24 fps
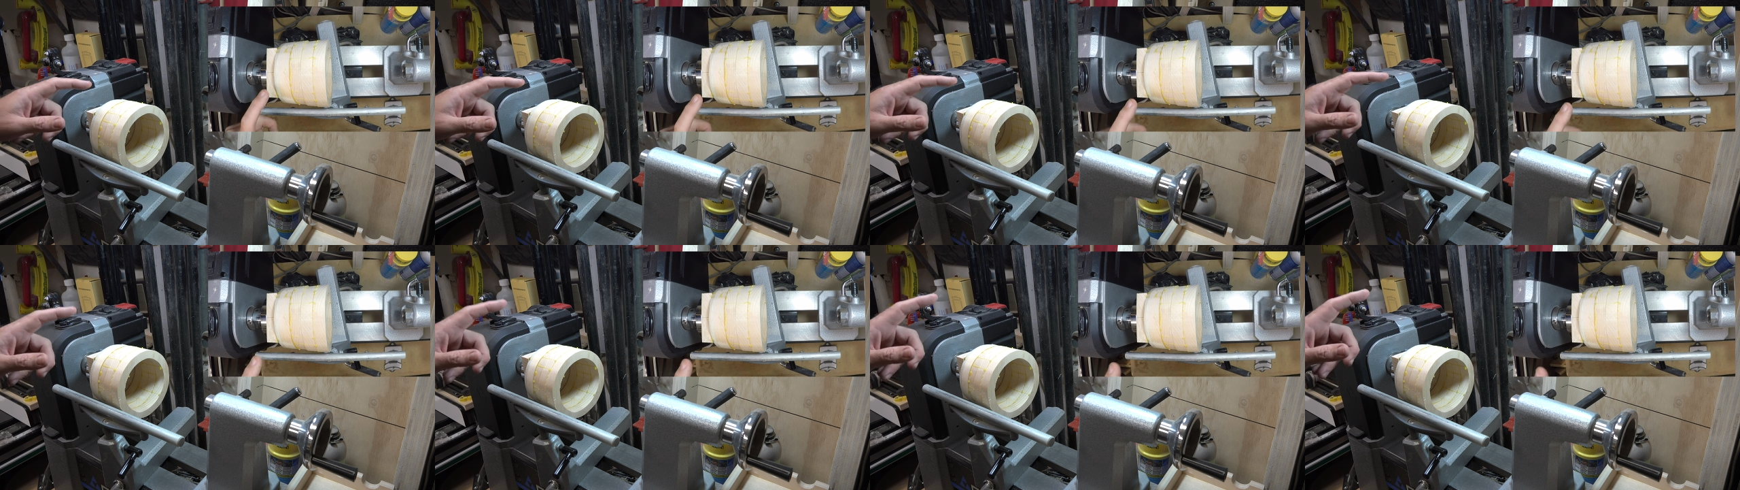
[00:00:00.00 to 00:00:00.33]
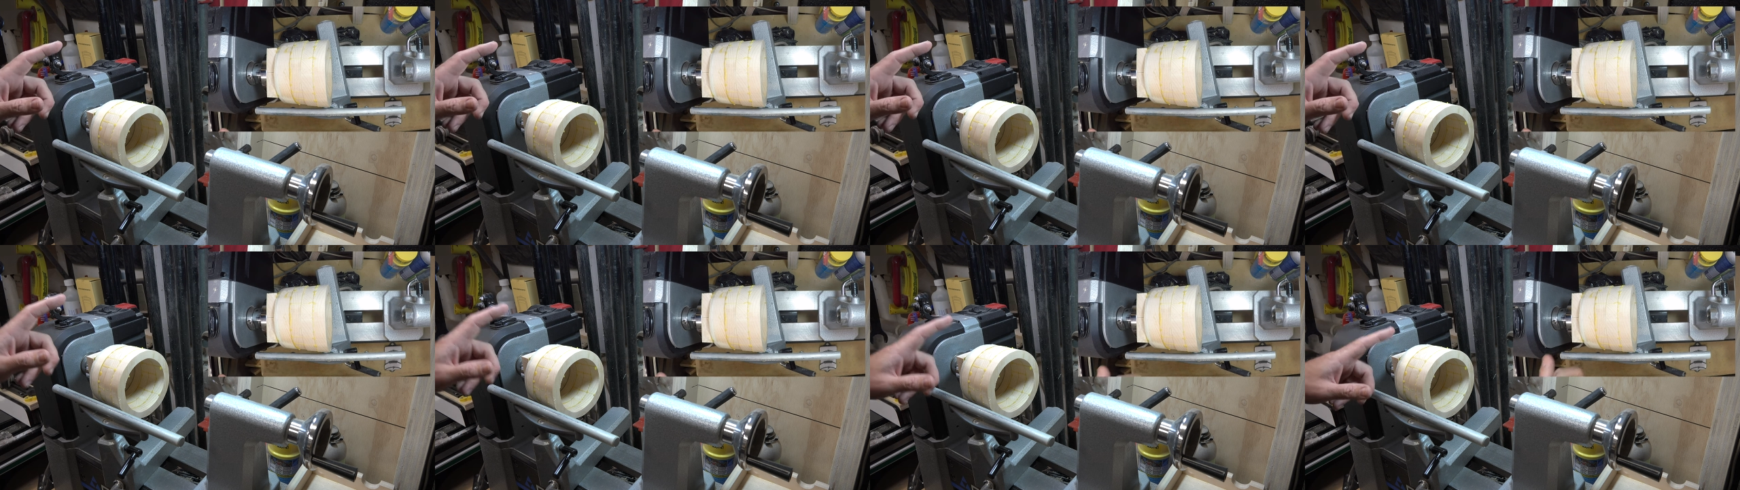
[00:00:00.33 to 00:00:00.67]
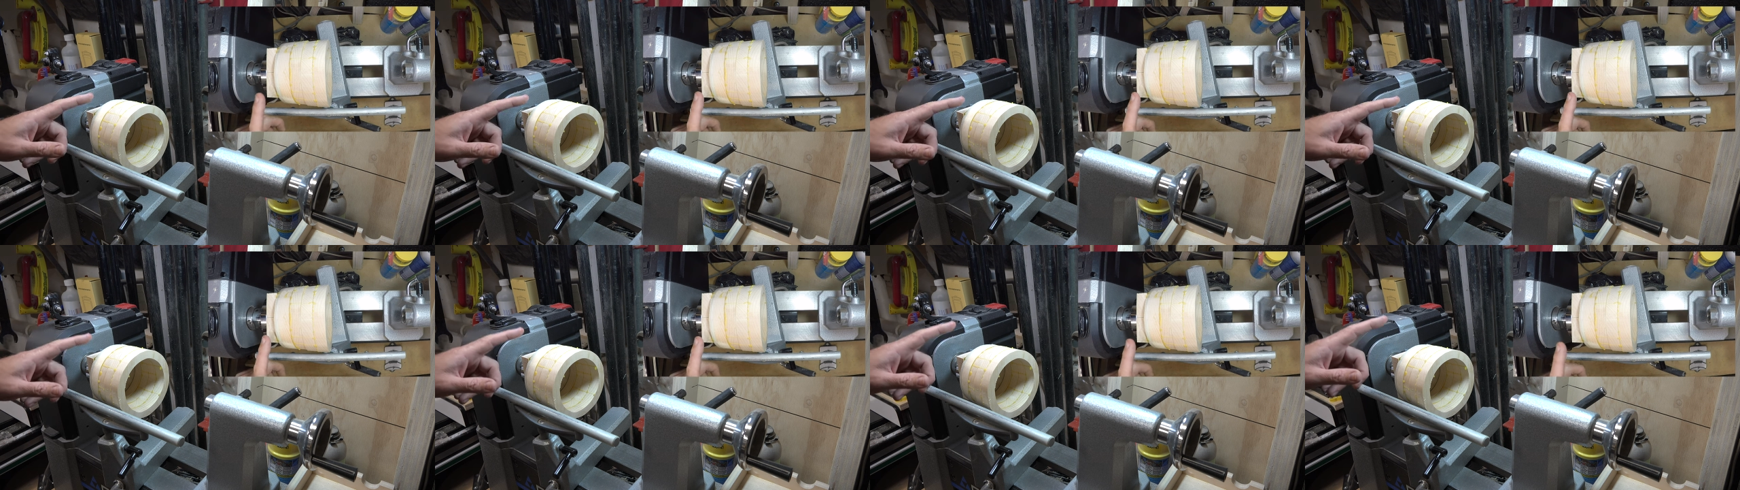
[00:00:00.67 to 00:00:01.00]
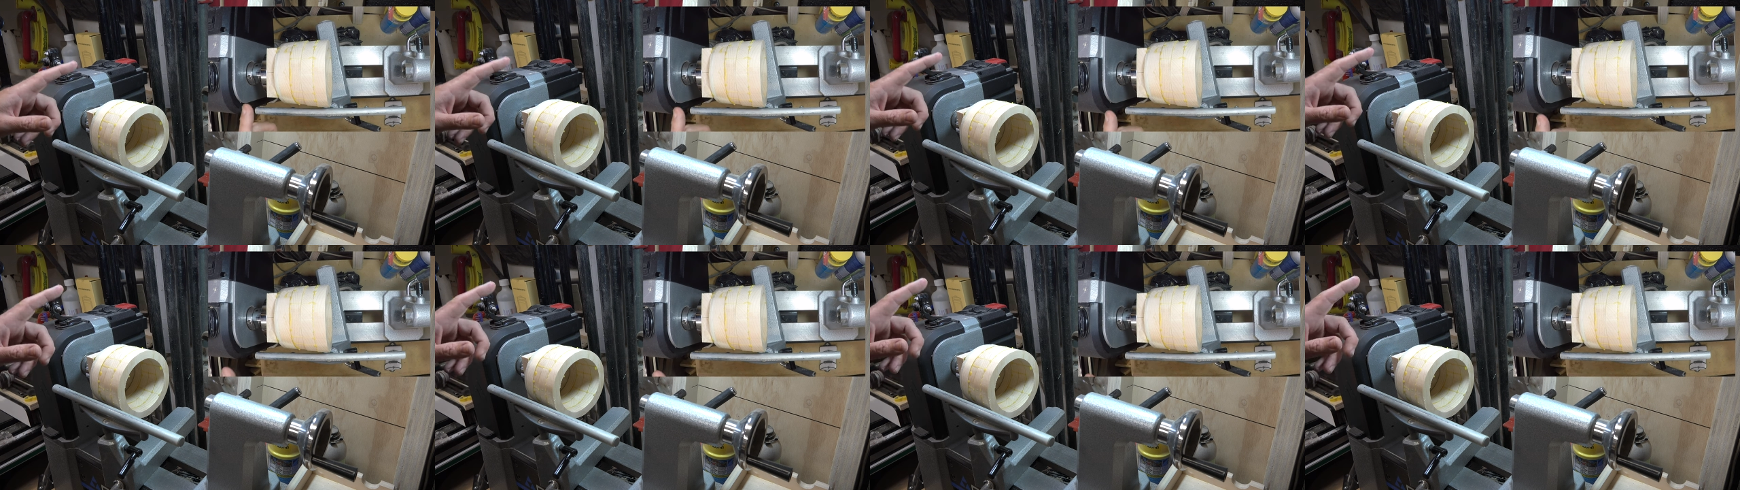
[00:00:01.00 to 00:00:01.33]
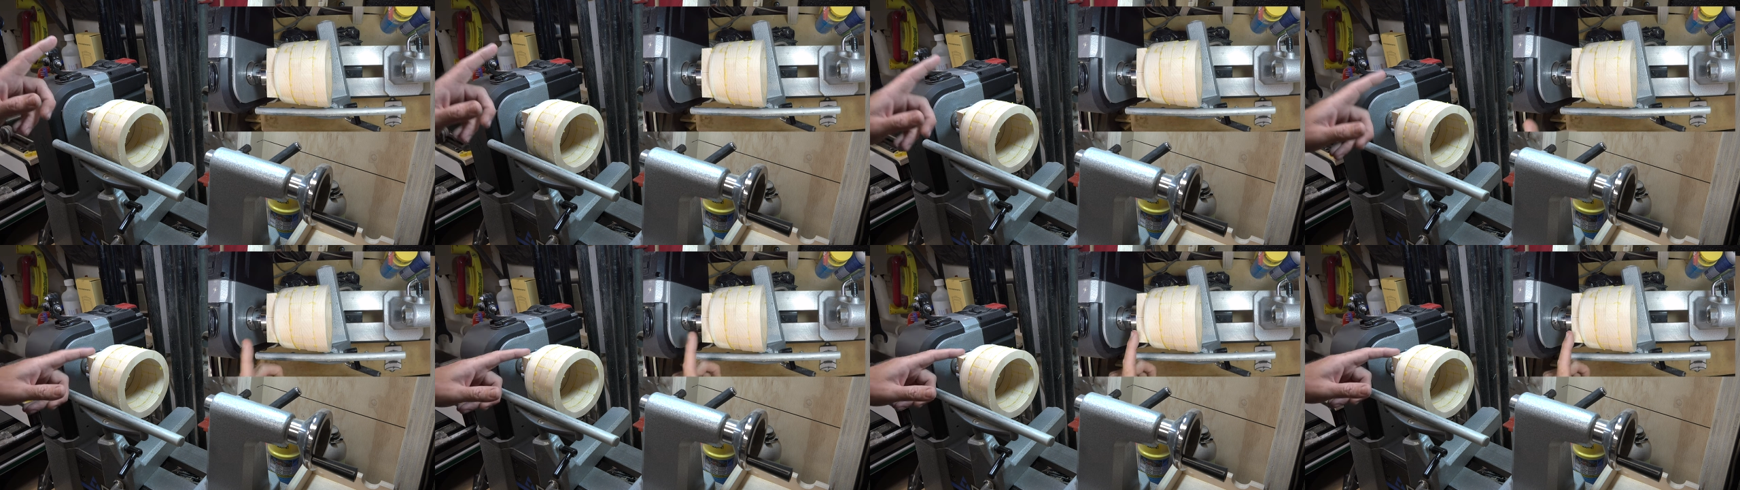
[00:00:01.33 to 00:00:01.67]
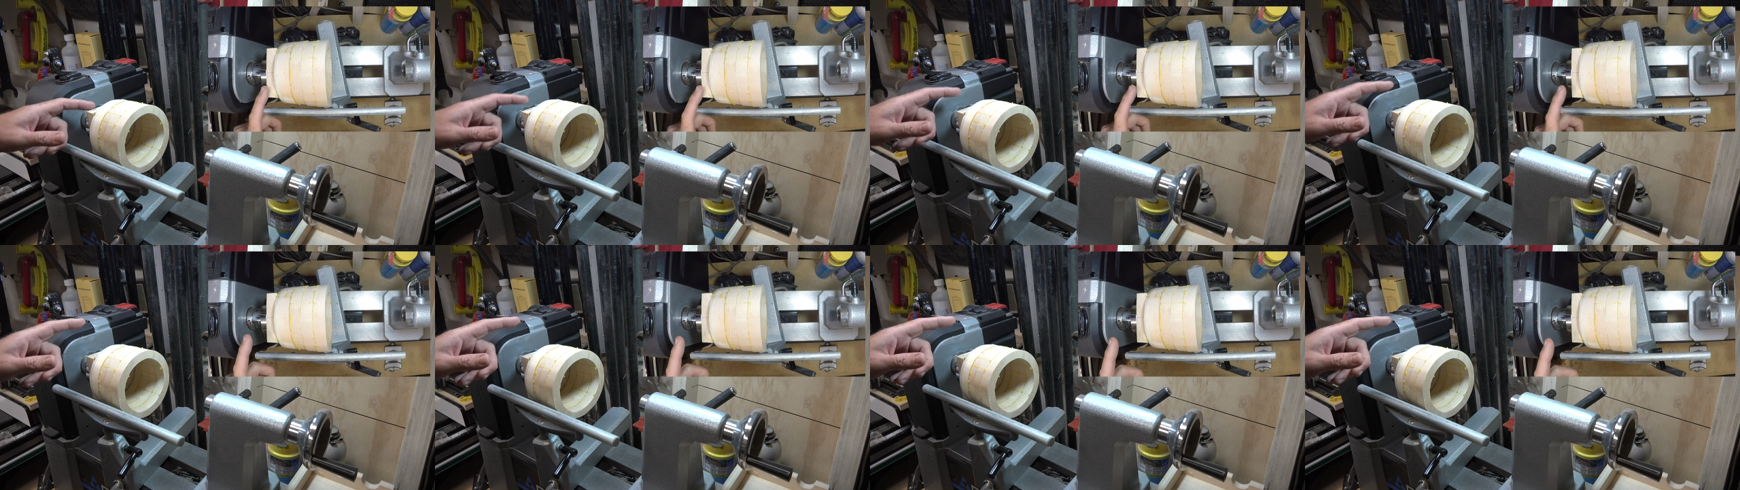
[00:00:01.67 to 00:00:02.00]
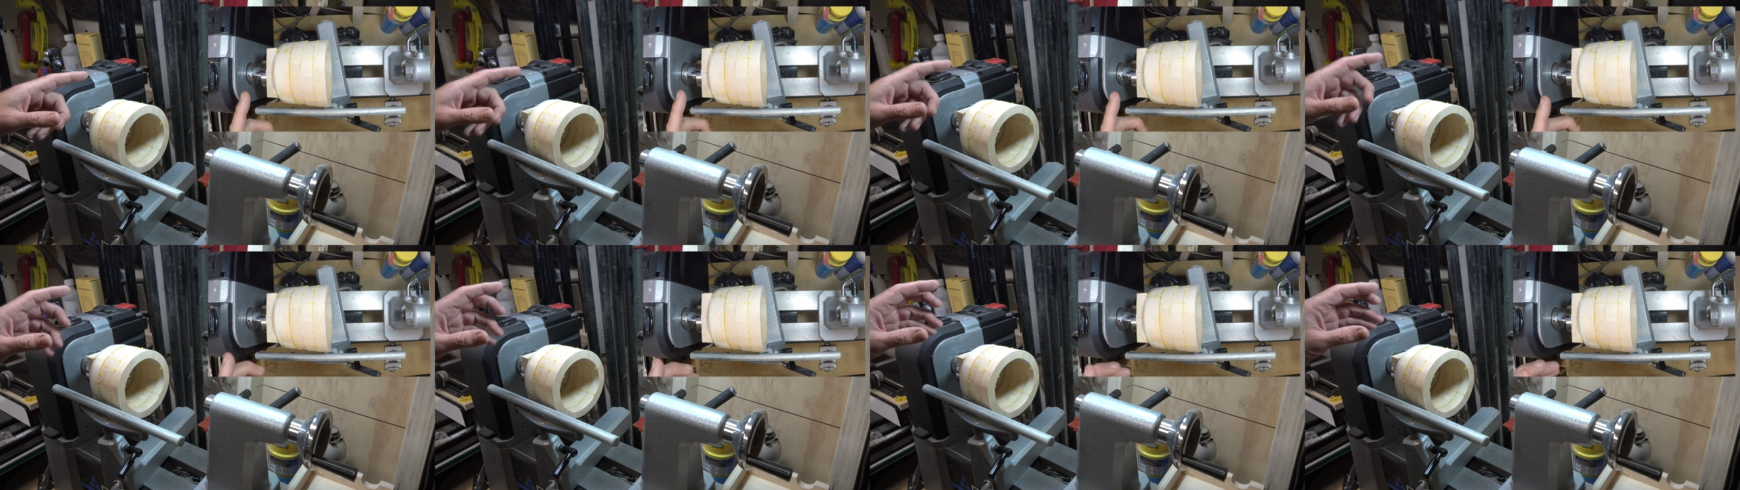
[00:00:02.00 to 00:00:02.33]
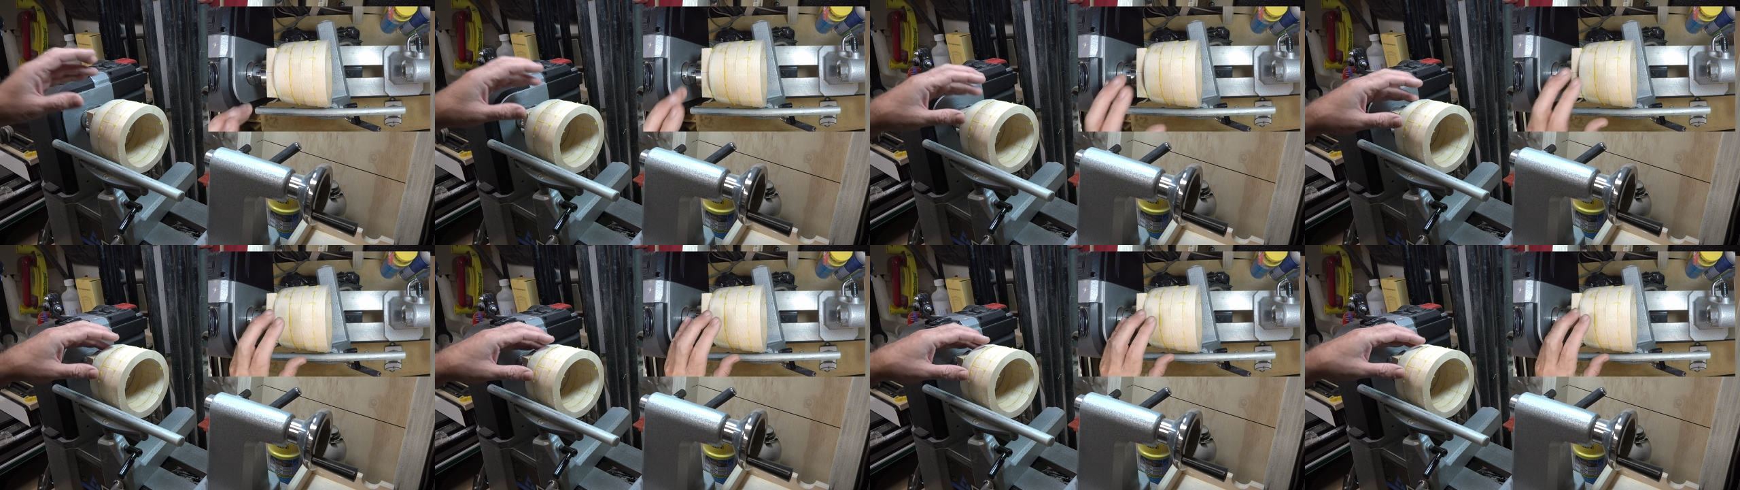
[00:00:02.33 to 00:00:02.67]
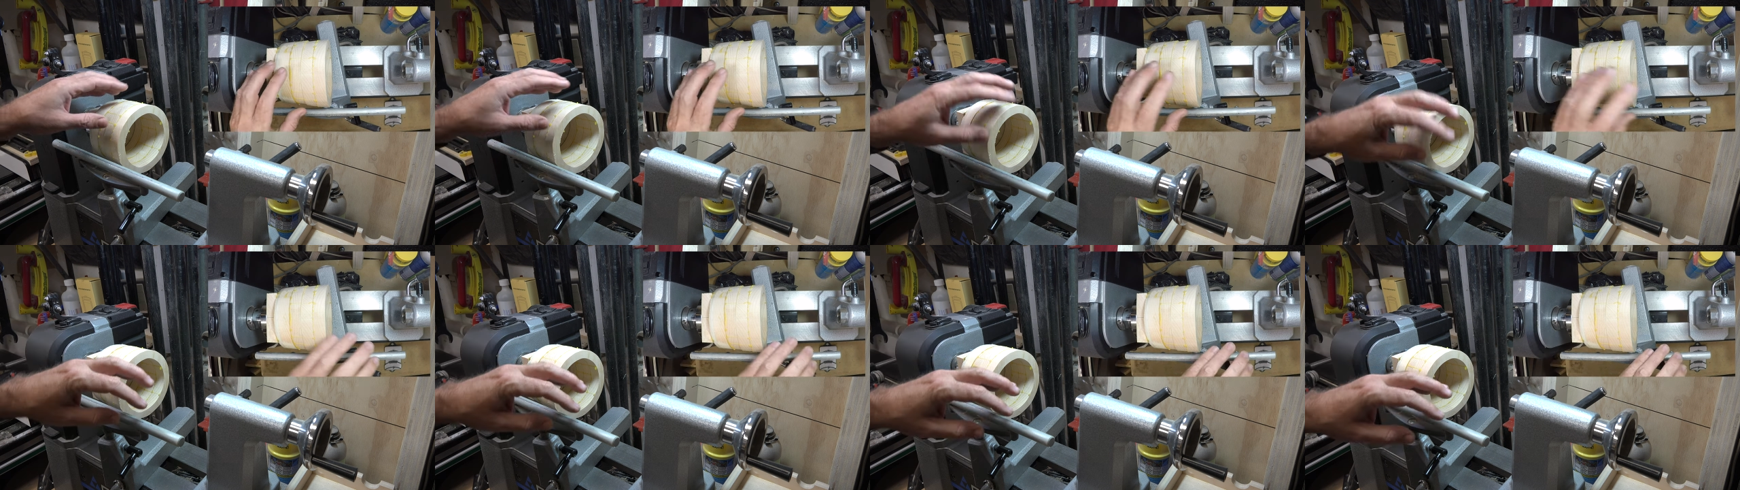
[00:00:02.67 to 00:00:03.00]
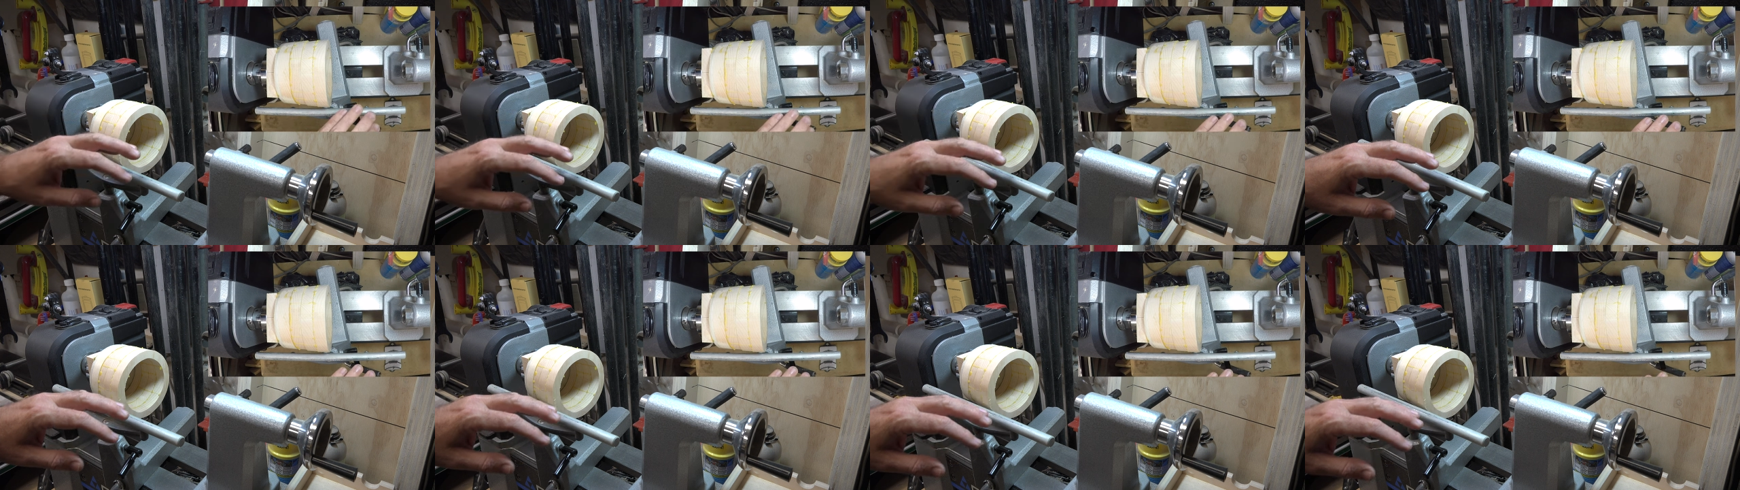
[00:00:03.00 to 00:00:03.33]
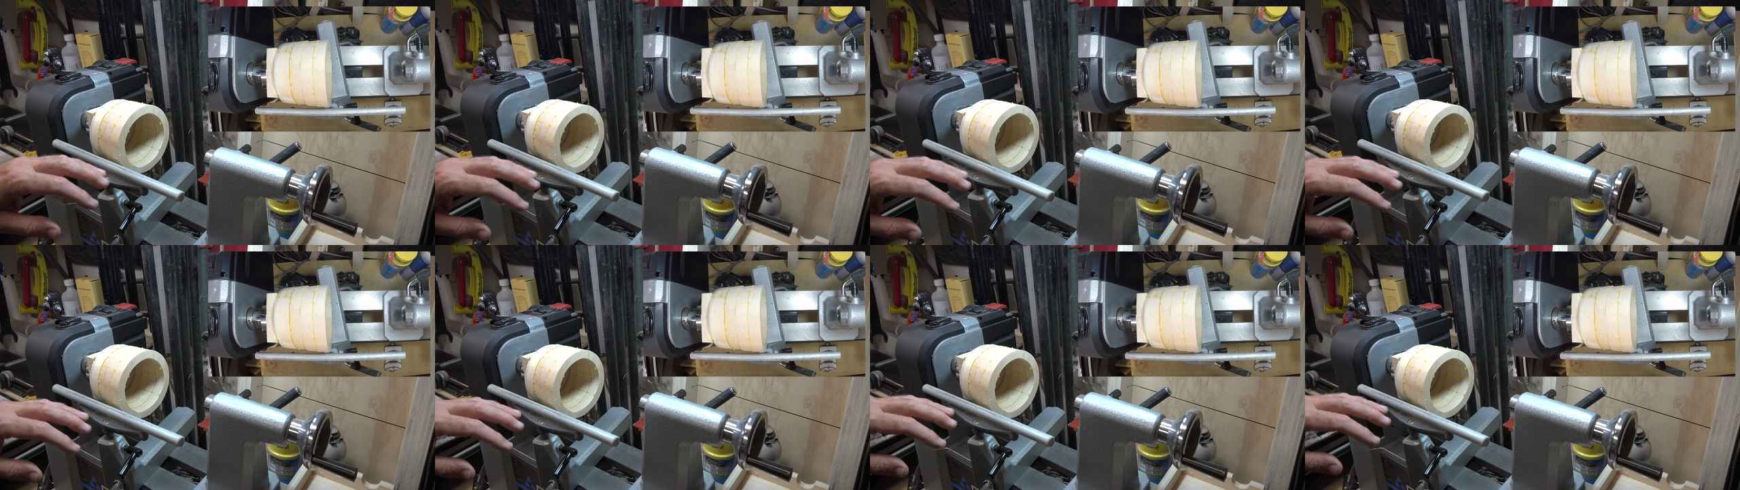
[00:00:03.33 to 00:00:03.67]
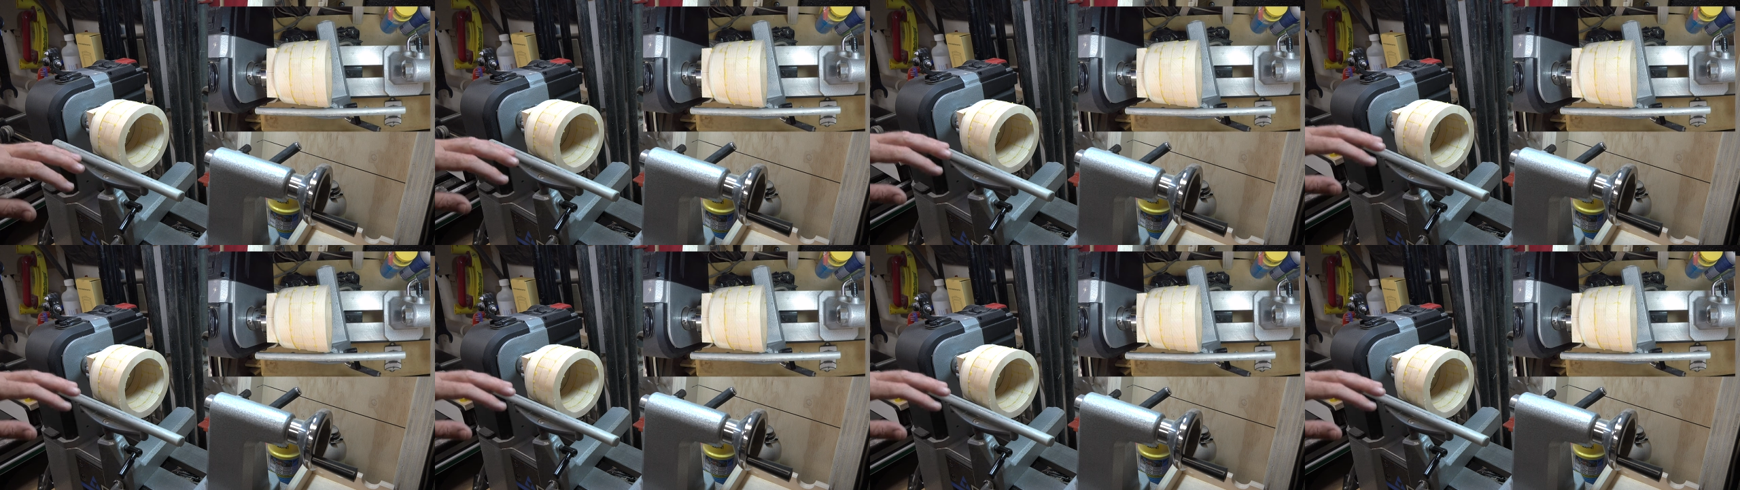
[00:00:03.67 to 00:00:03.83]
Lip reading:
No face is visible, so there are no lips to read.